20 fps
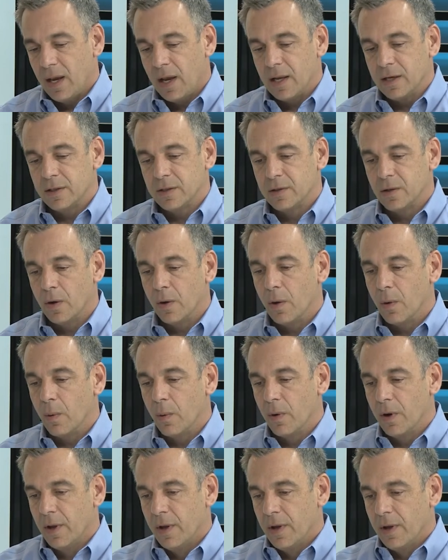And
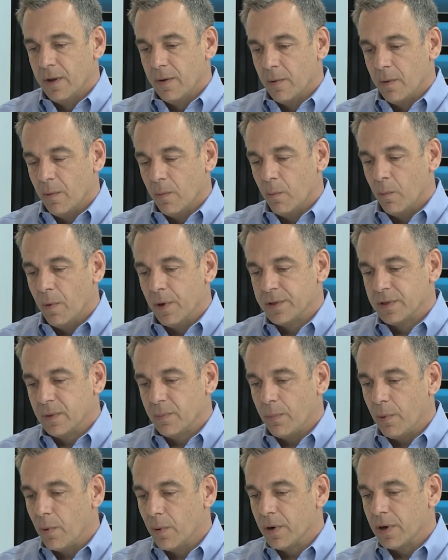so what's
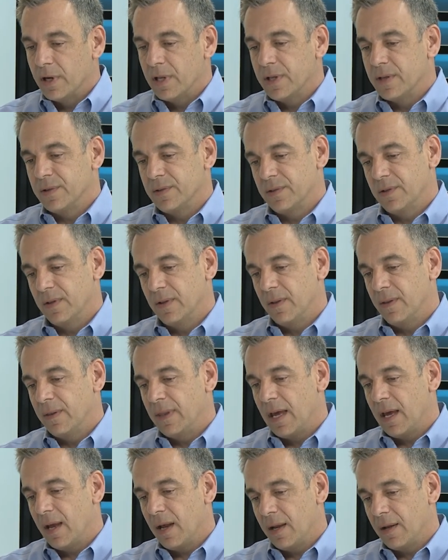important is
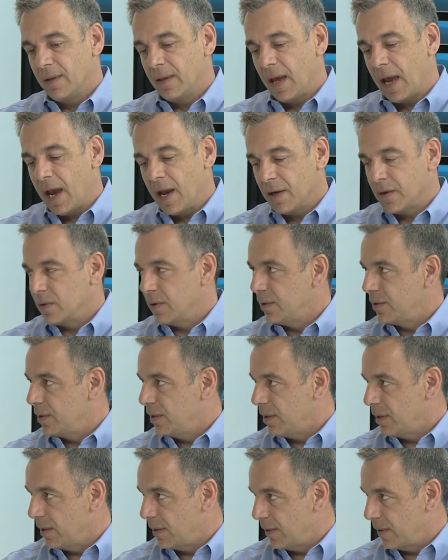that the
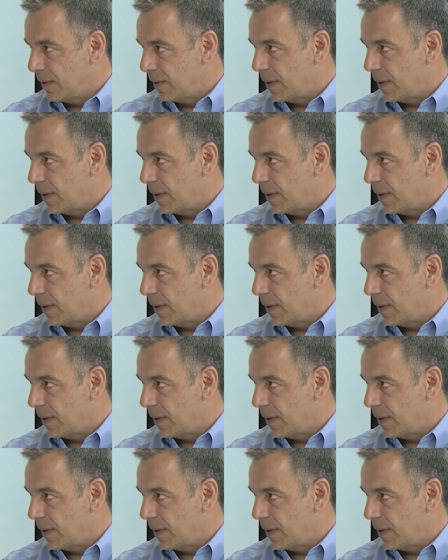accuracy